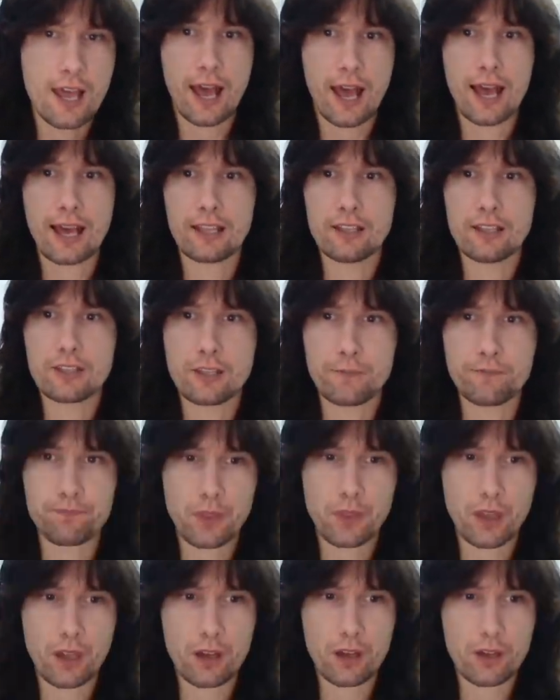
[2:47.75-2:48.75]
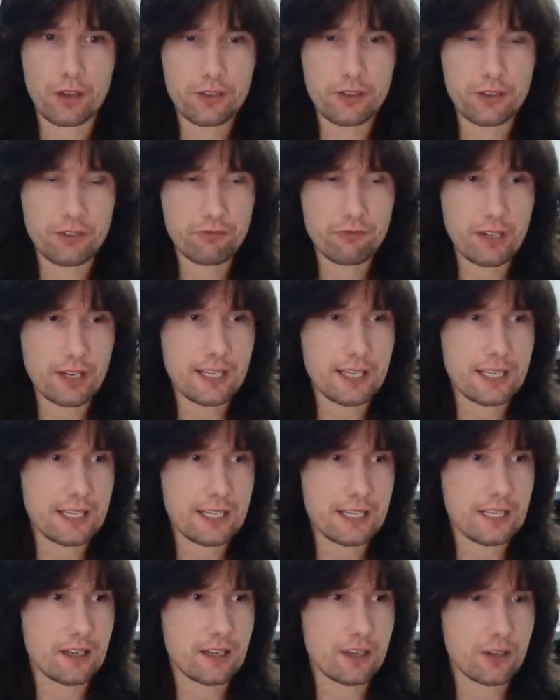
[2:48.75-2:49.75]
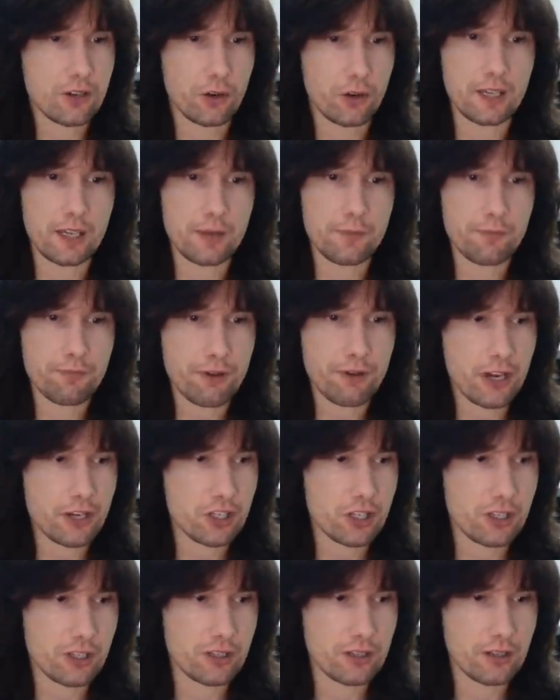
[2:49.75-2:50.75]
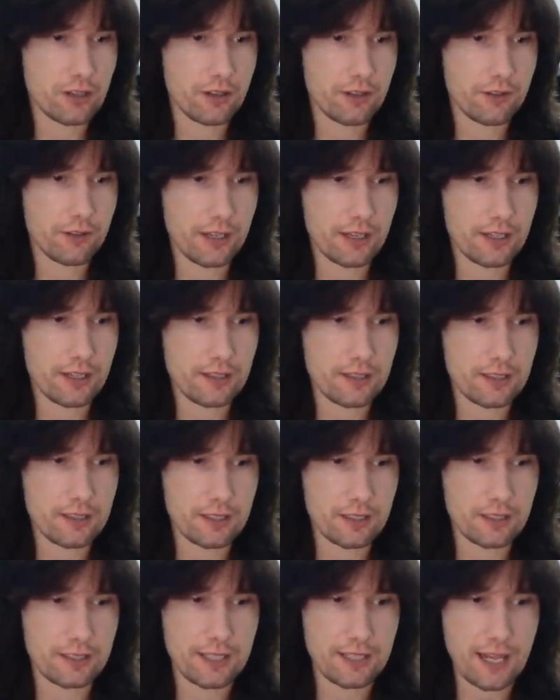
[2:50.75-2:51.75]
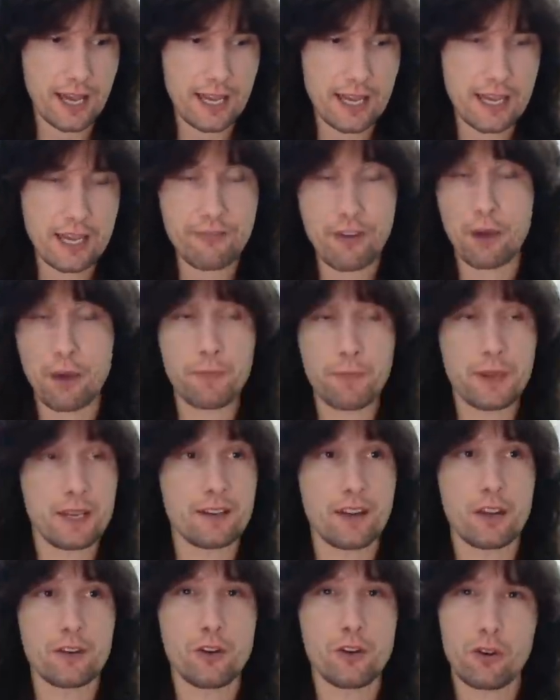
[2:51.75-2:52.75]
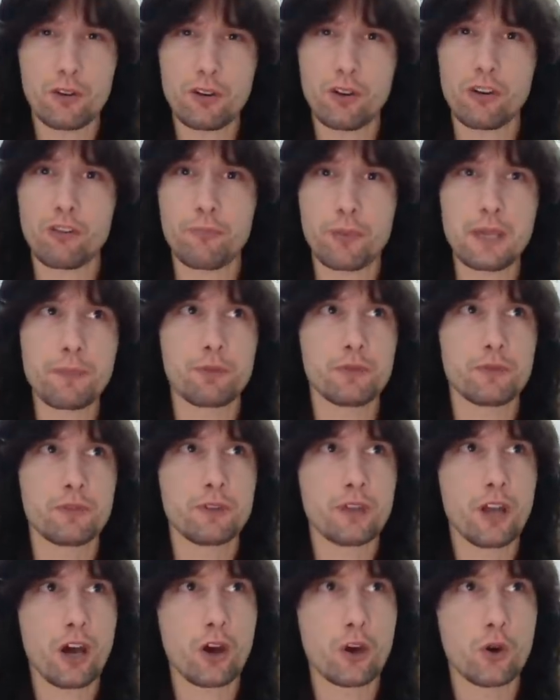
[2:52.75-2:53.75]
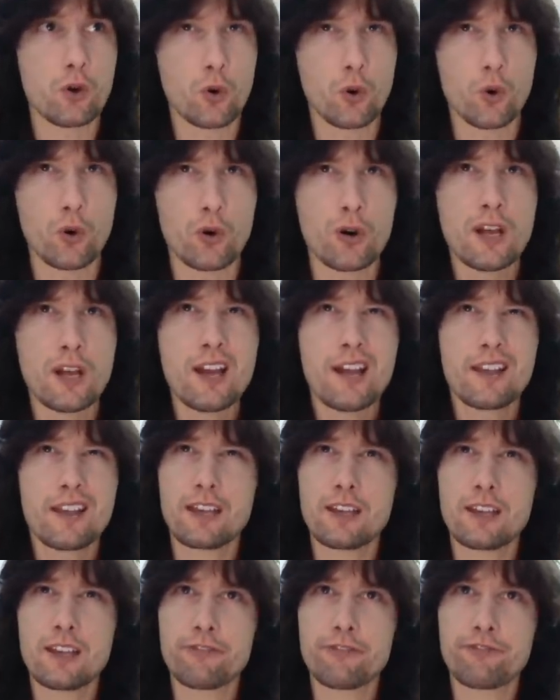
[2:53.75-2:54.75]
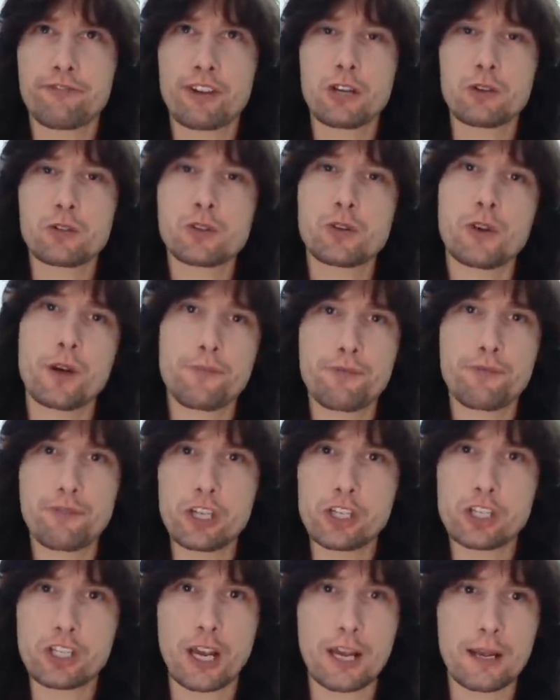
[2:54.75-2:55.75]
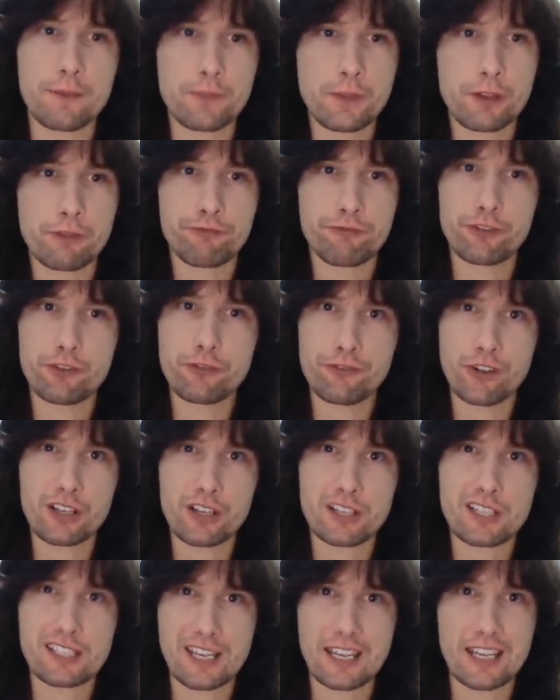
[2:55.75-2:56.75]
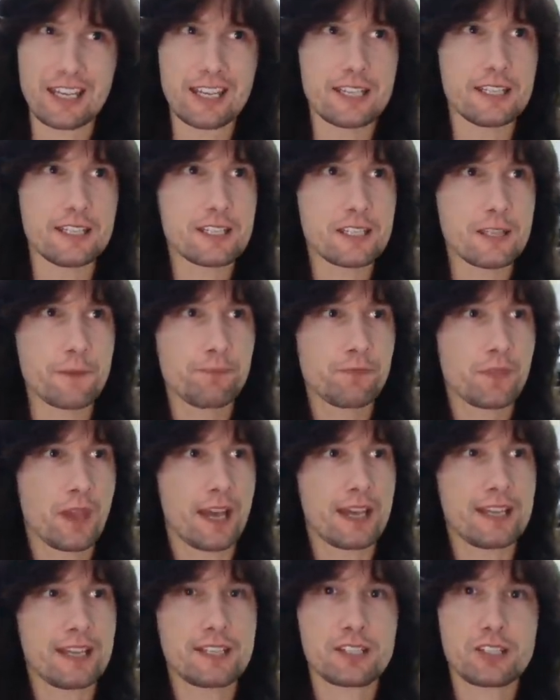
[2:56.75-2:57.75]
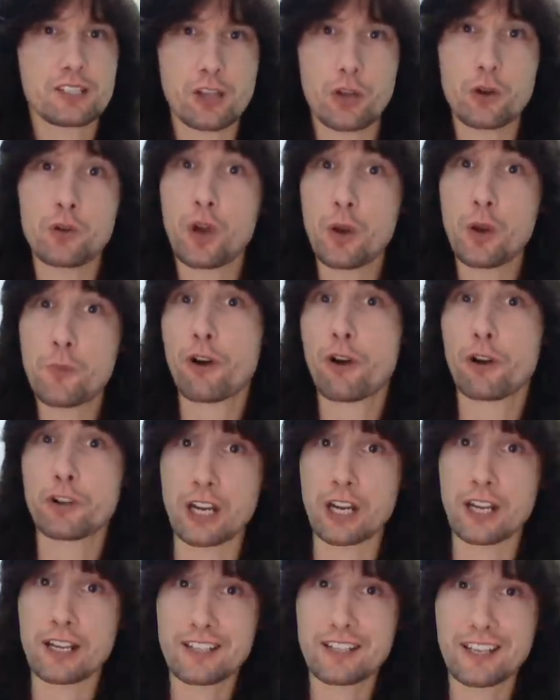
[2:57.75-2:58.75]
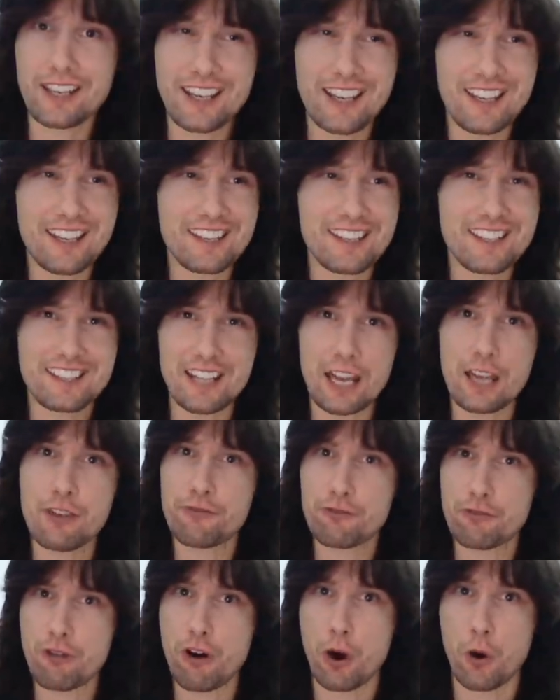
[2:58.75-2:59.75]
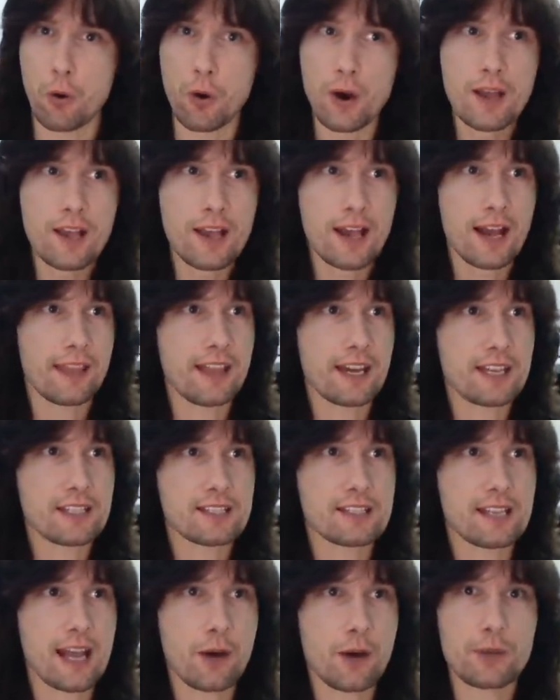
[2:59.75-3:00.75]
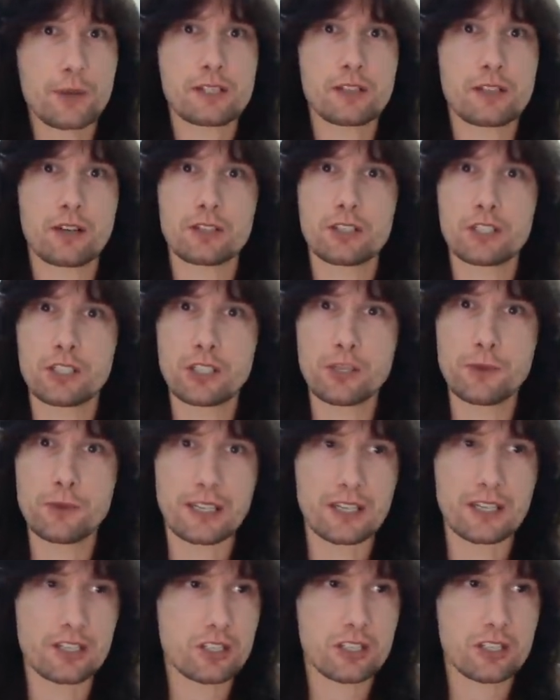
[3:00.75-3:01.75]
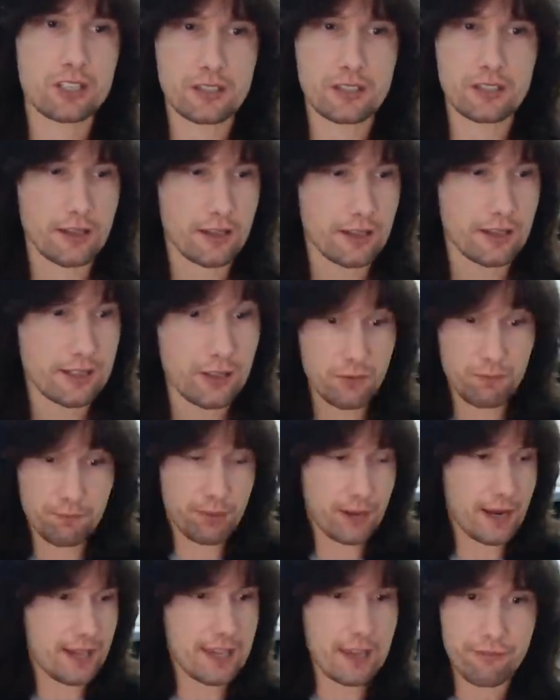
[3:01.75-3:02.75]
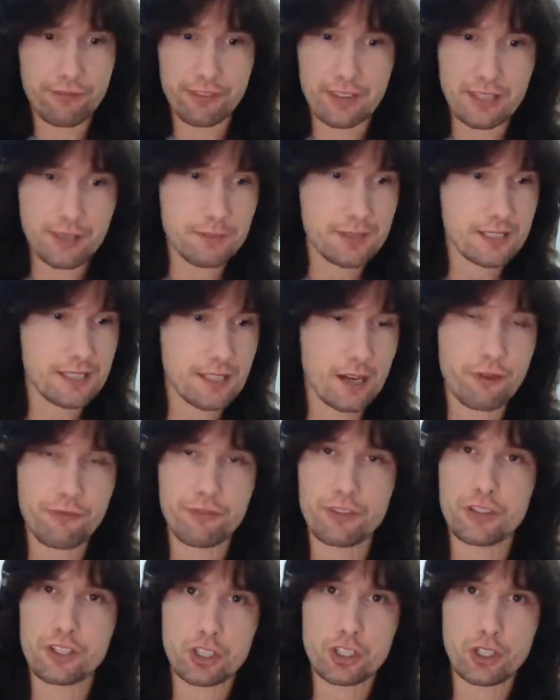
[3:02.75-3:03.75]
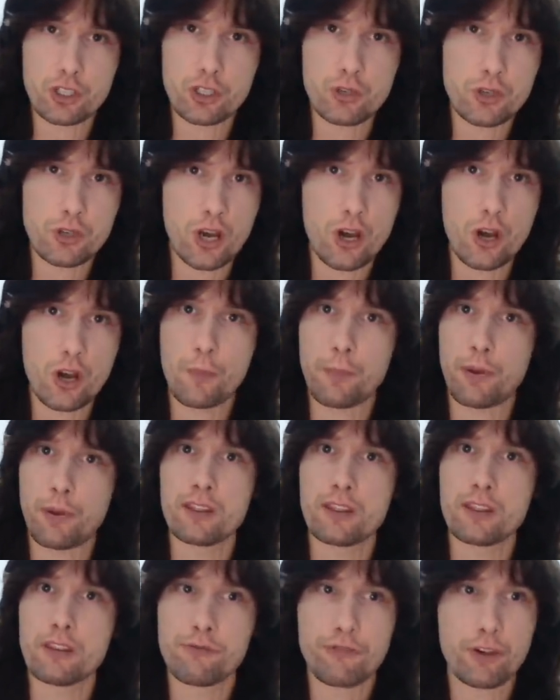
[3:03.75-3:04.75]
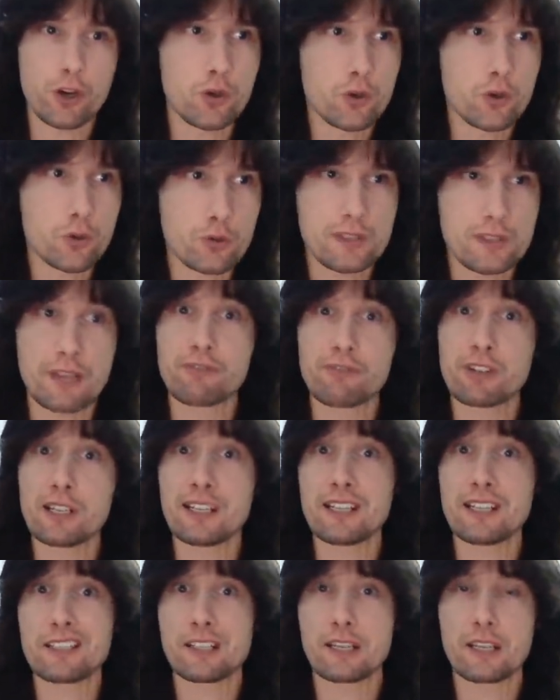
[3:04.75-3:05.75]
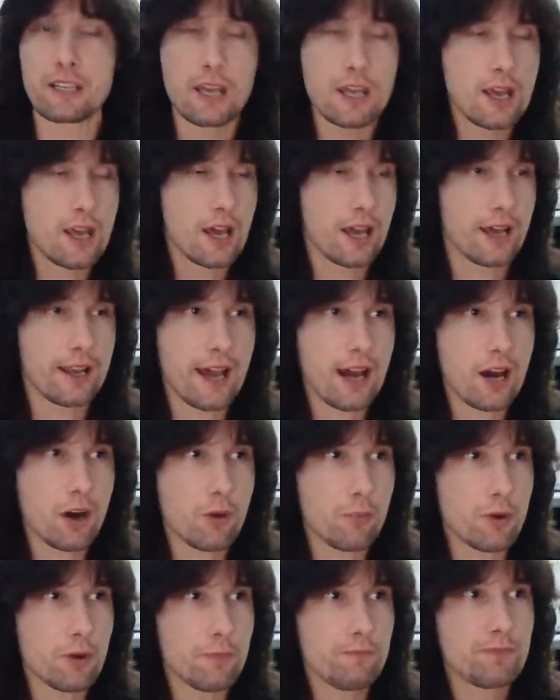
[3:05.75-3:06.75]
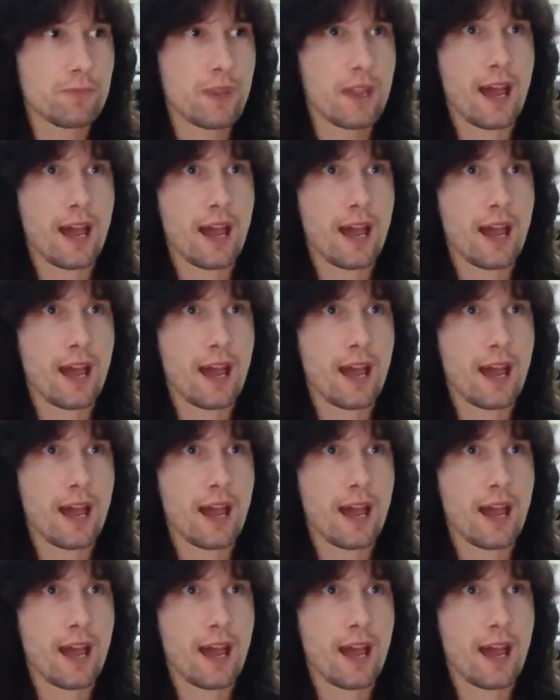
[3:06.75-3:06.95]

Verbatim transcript: And you really got the impression that Dave, I mean, not a lot of people know, or they fail to appreciate, that Foo Fighters is a solo project. It is Dave Grohl, and that's how he started doing it, just playing everything himself in the studio, applying the vocals, then releasing an album.